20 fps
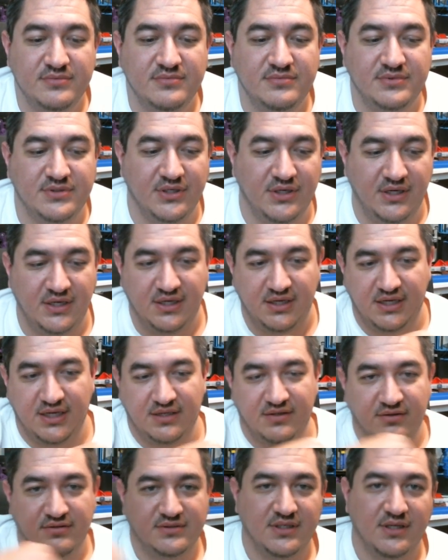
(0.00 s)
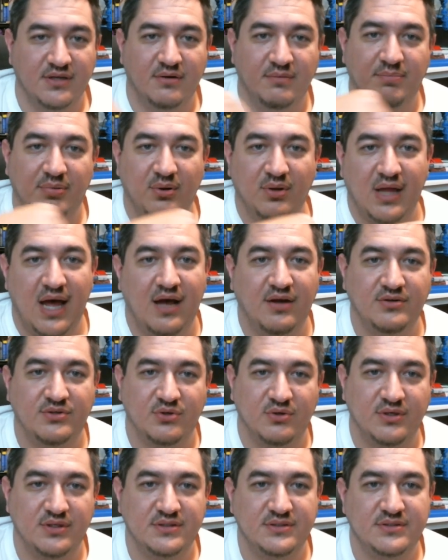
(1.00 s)
so you can get those little pull-out
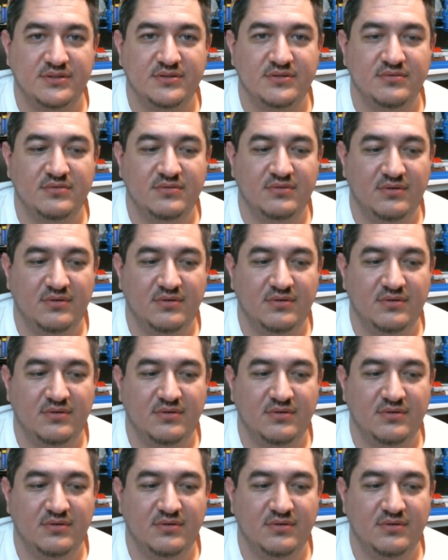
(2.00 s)
drawers.